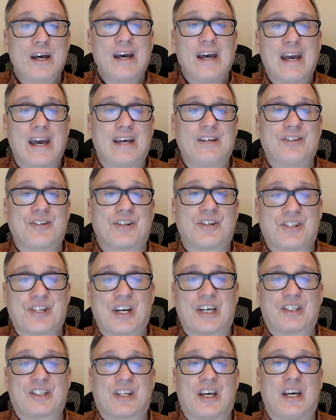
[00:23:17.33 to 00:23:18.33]
His
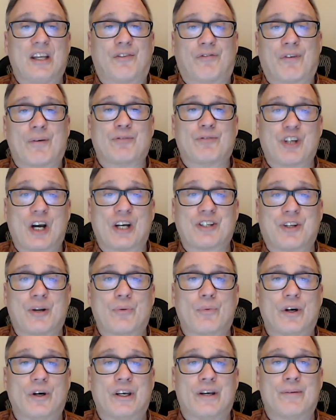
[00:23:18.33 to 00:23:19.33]
16th from
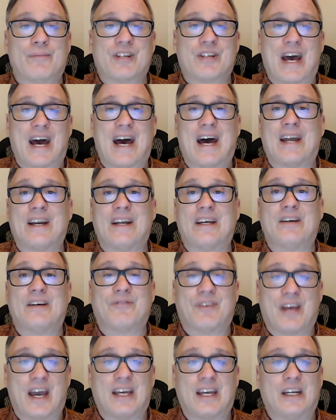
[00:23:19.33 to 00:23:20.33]
Justin Williams and
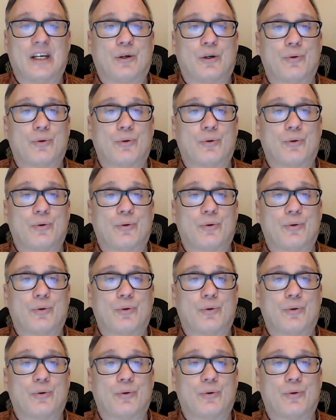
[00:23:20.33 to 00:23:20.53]
Evgeny